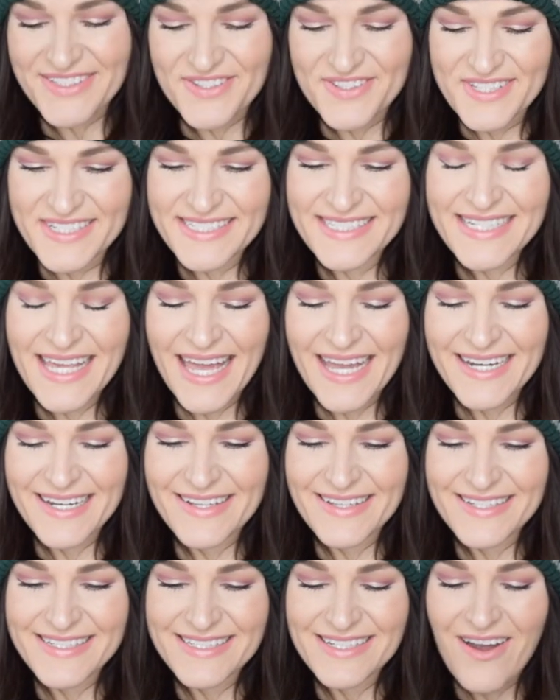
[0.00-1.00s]
So this
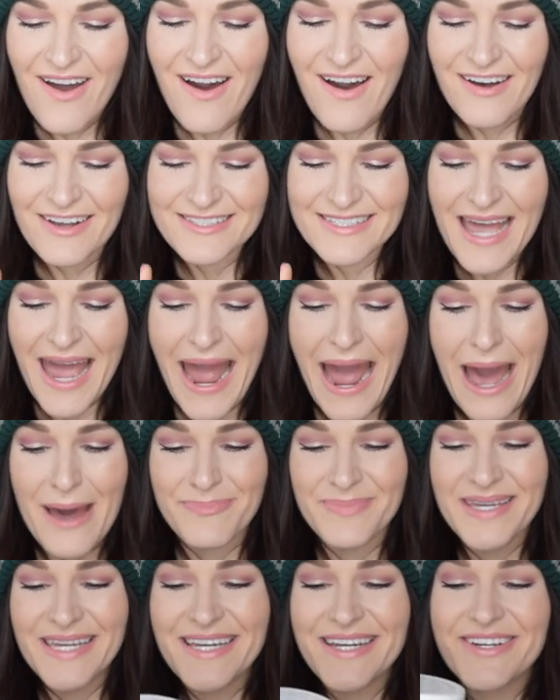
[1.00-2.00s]
candle is called
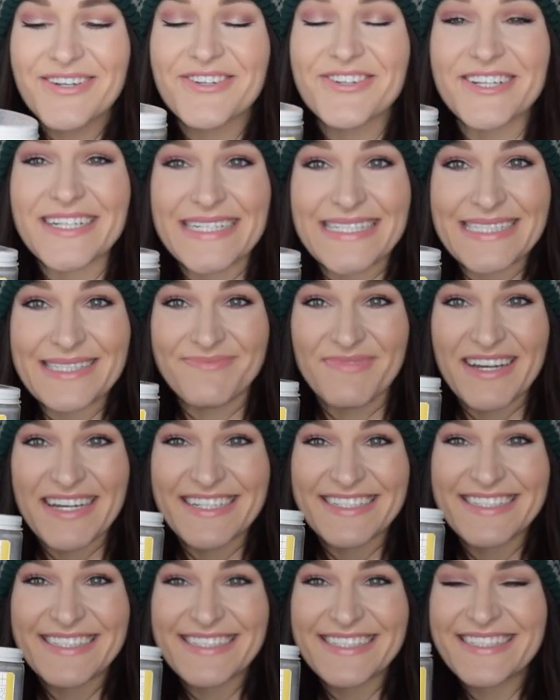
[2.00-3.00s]
Happy
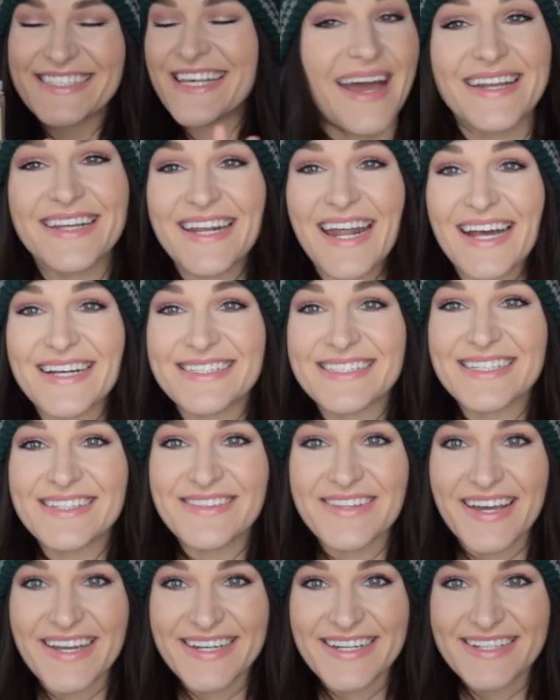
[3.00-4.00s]
Christmas, and it has the
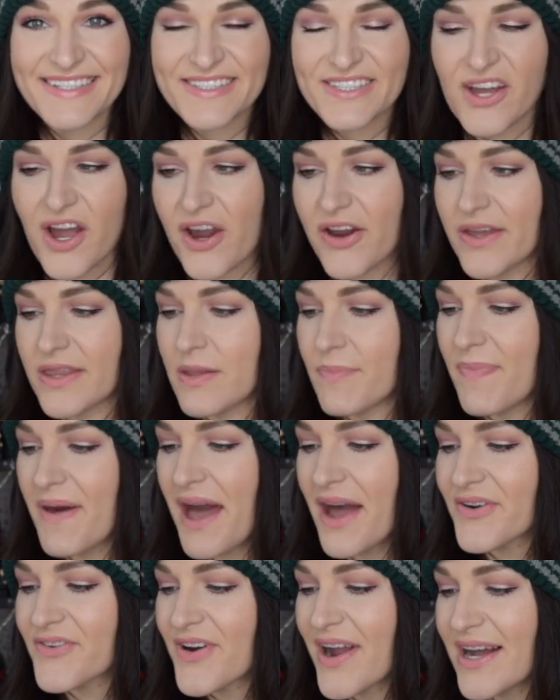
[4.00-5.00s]
lightning scar in the
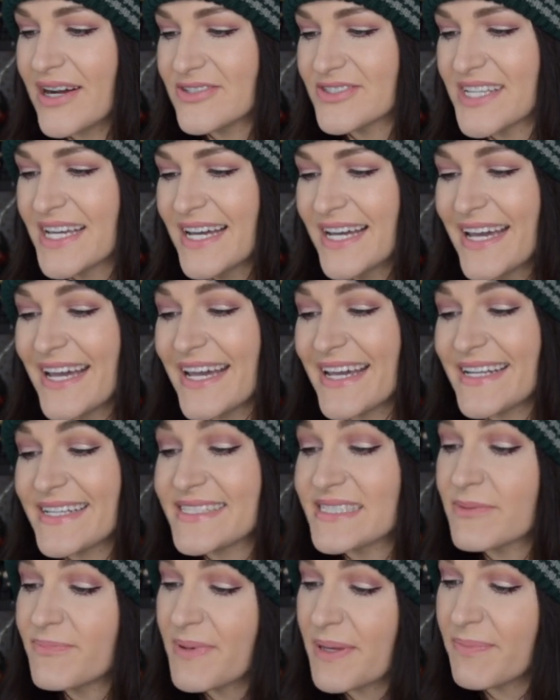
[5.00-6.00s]
background. It
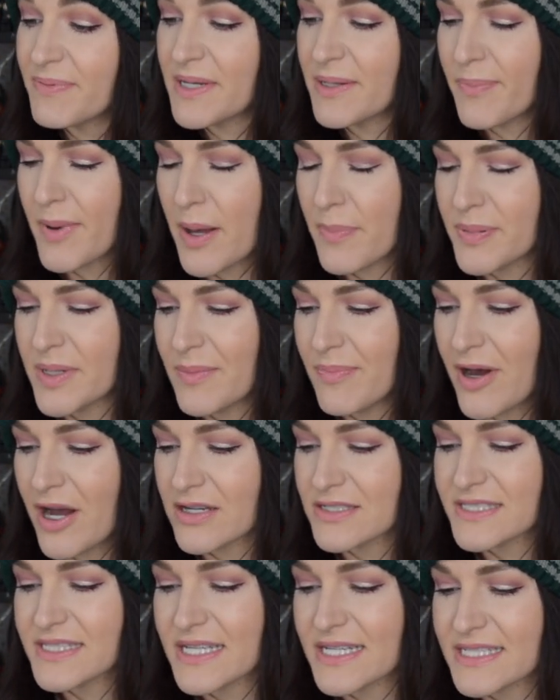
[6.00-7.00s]
is a Bibbidi Bobbidi
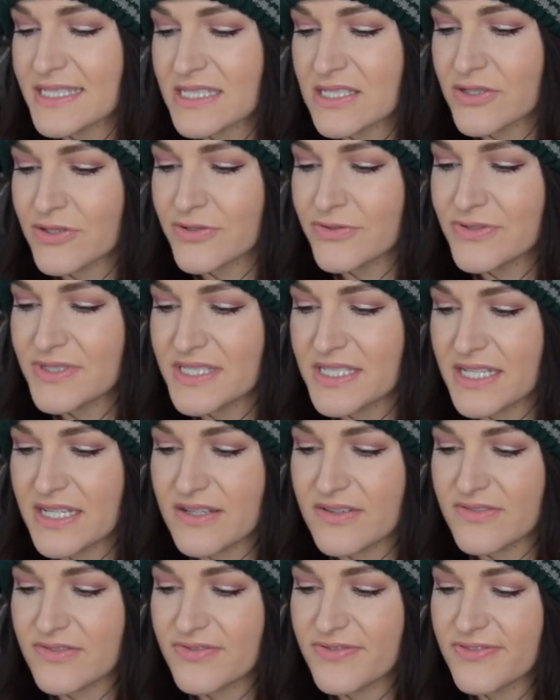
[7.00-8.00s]
Box
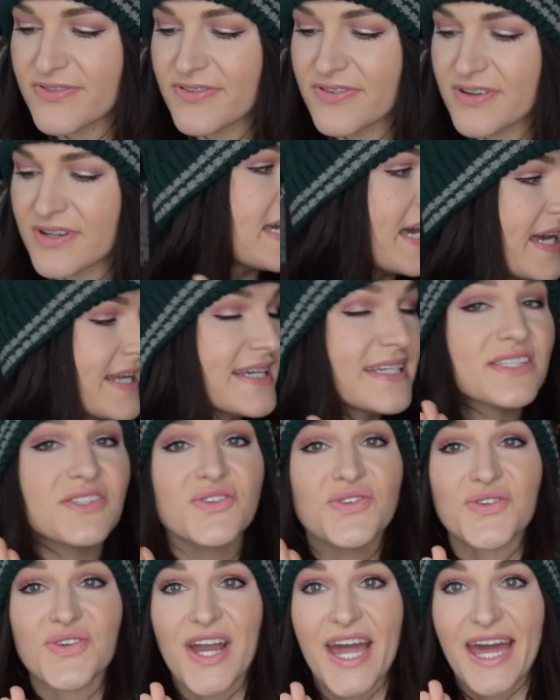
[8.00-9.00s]
exclusive, and it's
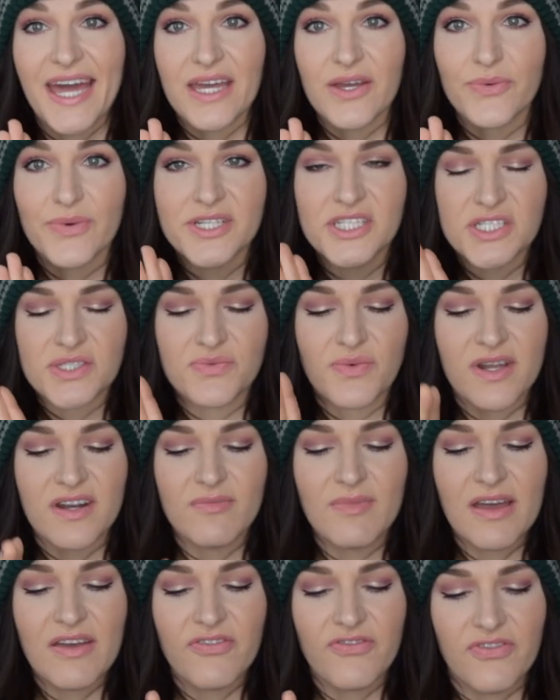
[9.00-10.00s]
gray, which is one
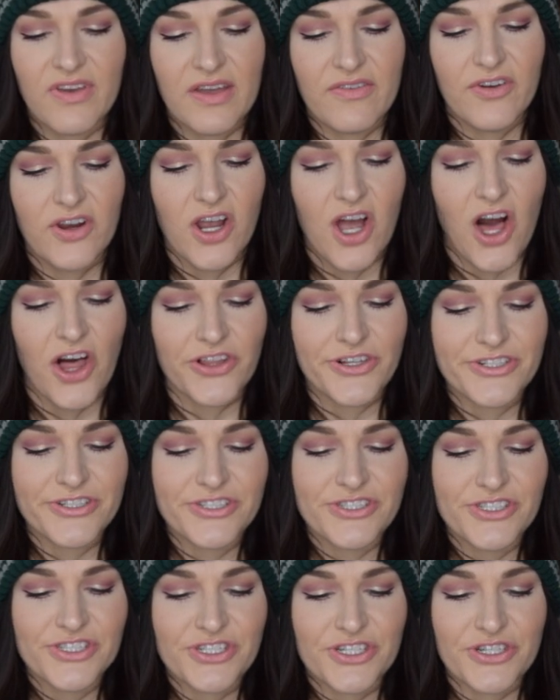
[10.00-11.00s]
of my favorite
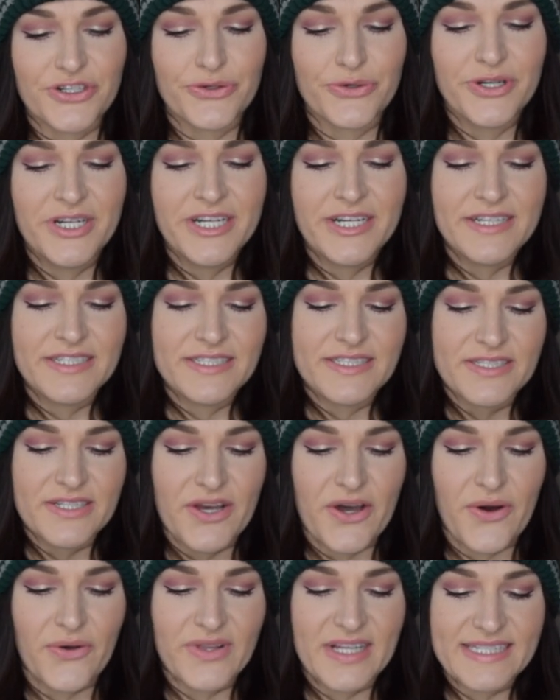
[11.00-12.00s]
colors too.
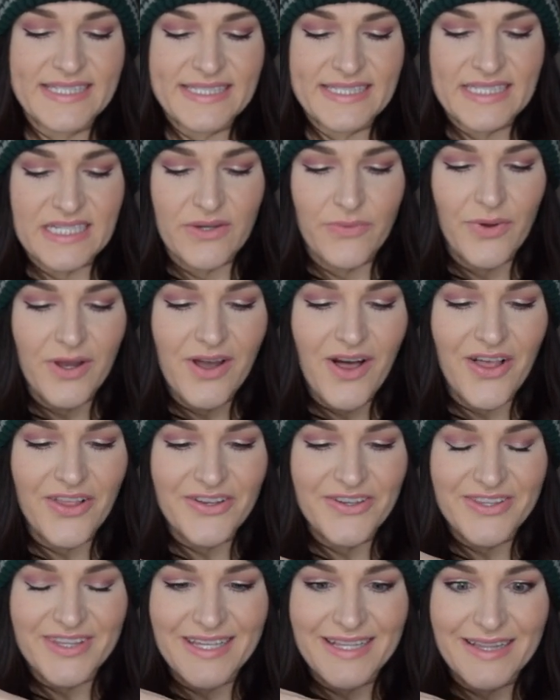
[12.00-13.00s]
So let's see what
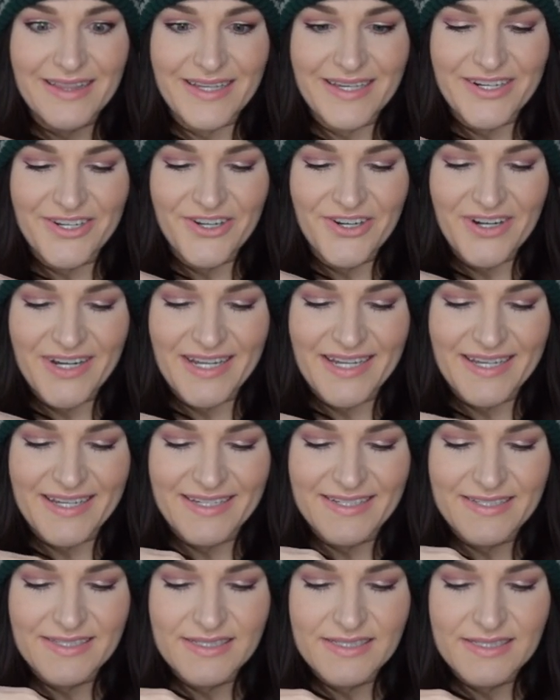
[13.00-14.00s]
color the glitter
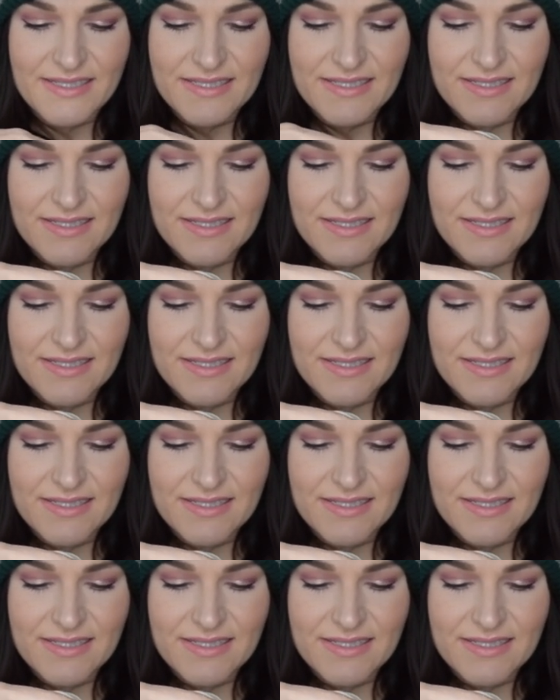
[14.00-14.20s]
is.